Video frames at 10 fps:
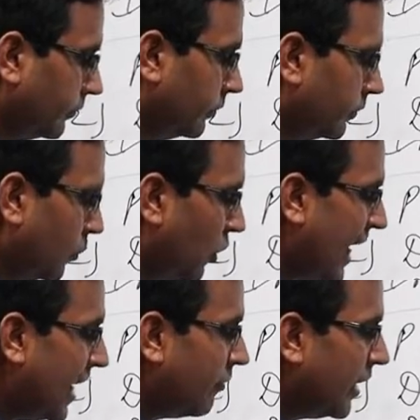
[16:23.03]

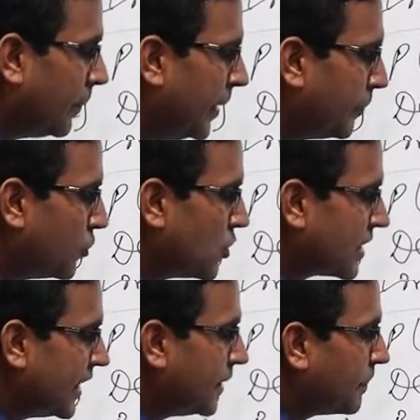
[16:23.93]
Morale will be
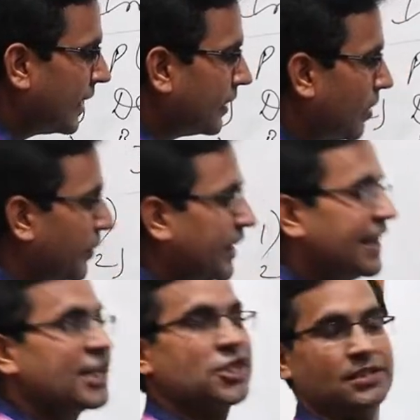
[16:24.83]
boosted by
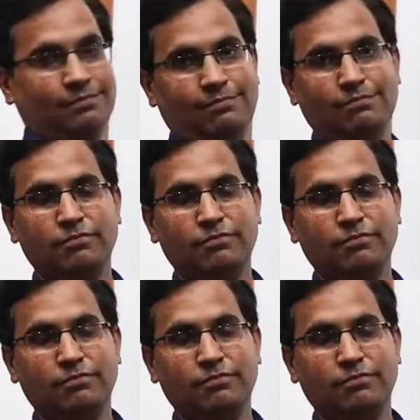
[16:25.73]
communication.